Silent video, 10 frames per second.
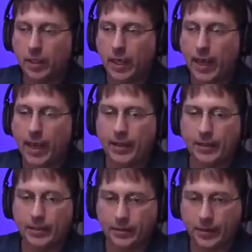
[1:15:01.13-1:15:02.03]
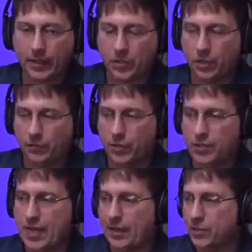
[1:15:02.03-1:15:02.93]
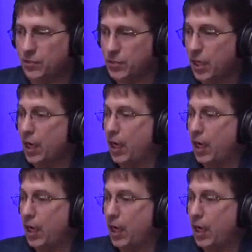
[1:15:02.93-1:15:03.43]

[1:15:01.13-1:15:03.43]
and it takes care of transactions.